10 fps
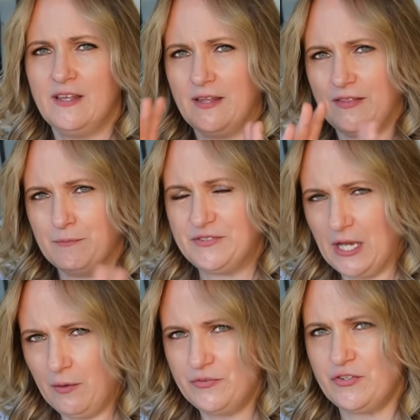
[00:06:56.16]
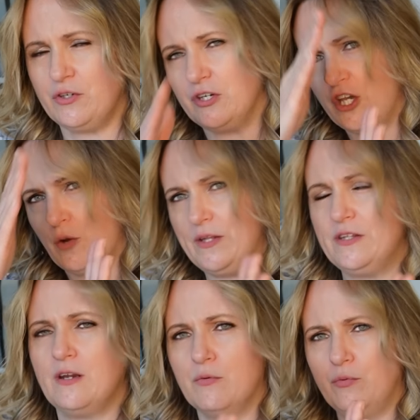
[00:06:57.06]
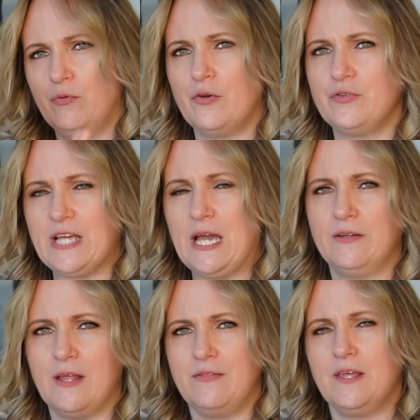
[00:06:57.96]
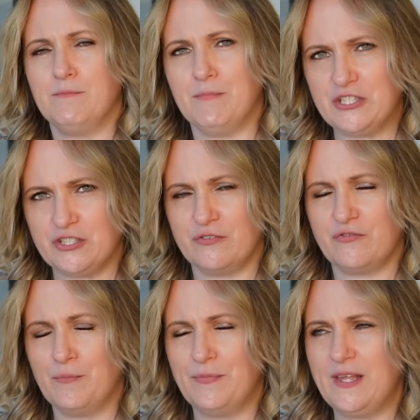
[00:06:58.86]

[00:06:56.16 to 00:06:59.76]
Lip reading: themselves, so you can go in there, rule those out, and then measure from